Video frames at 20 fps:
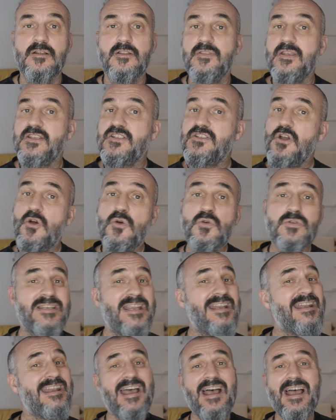There's no
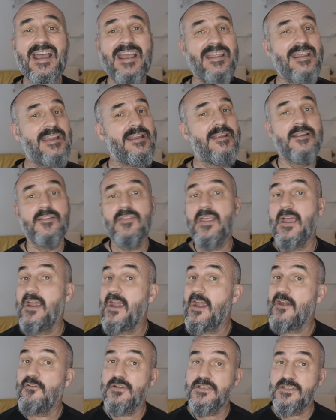denying their
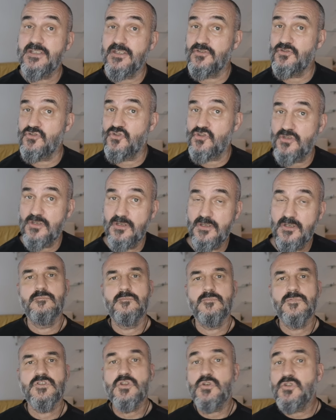heritage.
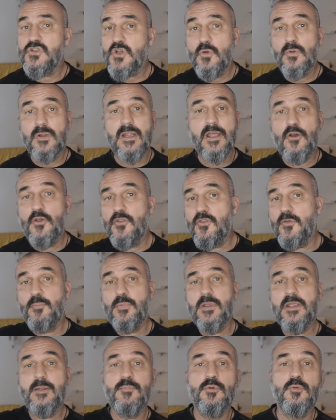So don't let other
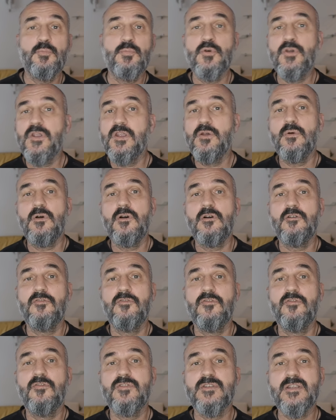people put you off
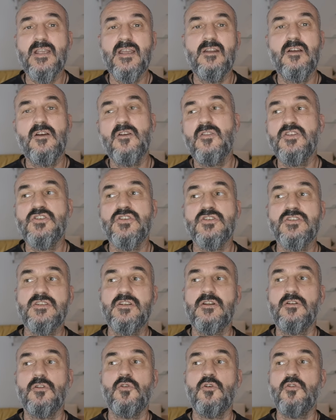saying, oh, they're just
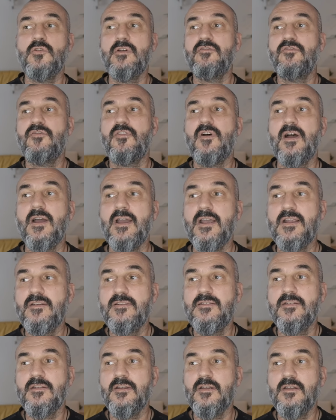glorified
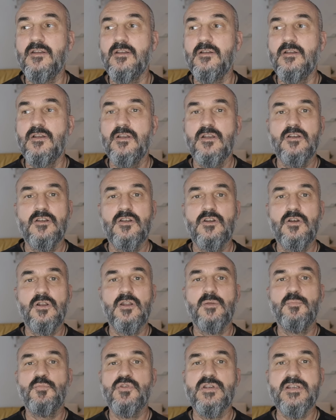
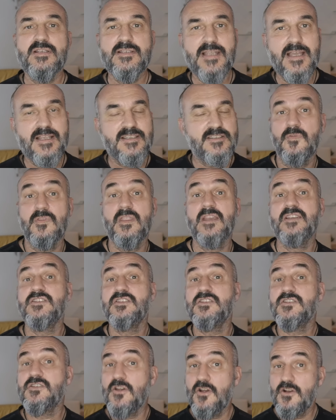color presets. They're
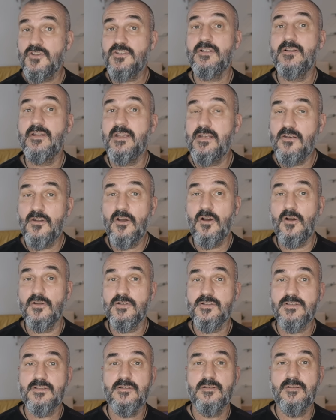certainly
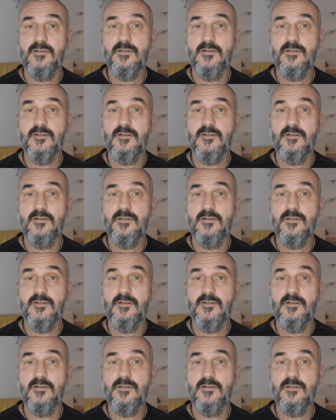not.